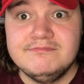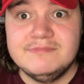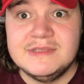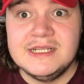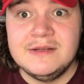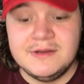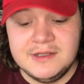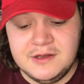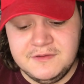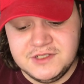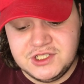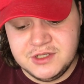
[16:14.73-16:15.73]
Does anyone know
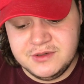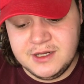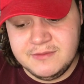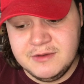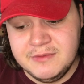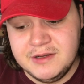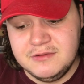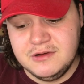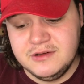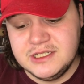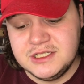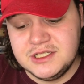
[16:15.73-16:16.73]
if it's chewing gum in the middle or
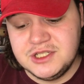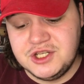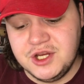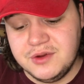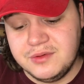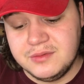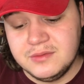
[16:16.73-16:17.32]
is it just a chew?